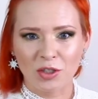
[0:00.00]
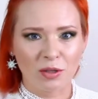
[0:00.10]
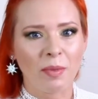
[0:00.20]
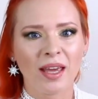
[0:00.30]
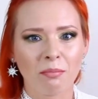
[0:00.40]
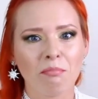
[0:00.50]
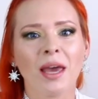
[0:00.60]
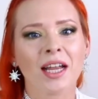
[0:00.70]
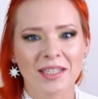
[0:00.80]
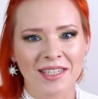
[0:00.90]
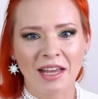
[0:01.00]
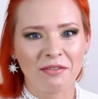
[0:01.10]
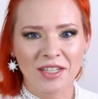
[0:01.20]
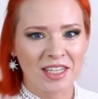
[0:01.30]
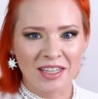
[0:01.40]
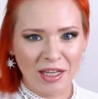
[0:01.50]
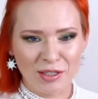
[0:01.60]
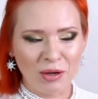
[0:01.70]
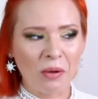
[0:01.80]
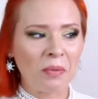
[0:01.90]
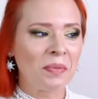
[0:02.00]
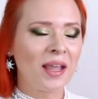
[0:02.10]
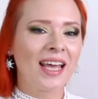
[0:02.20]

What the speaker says: just the mail safety, that's all.